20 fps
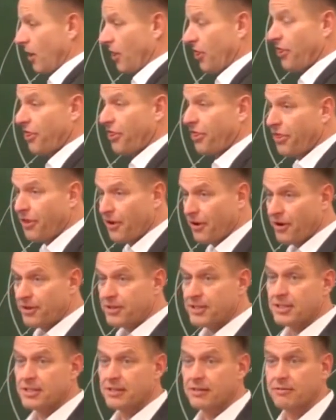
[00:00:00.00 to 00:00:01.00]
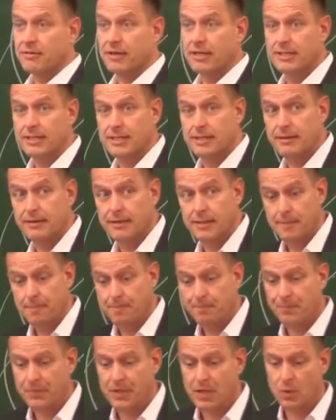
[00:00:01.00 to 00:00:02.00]
the third
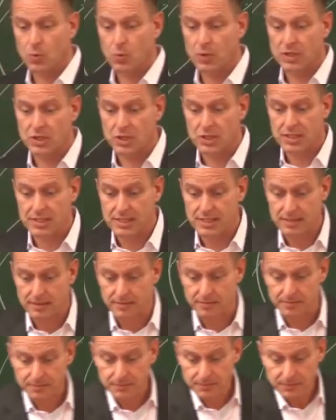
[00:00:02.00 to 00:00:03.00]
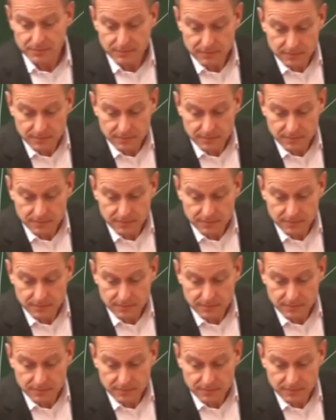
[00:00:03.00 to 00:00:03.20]
criterion, which is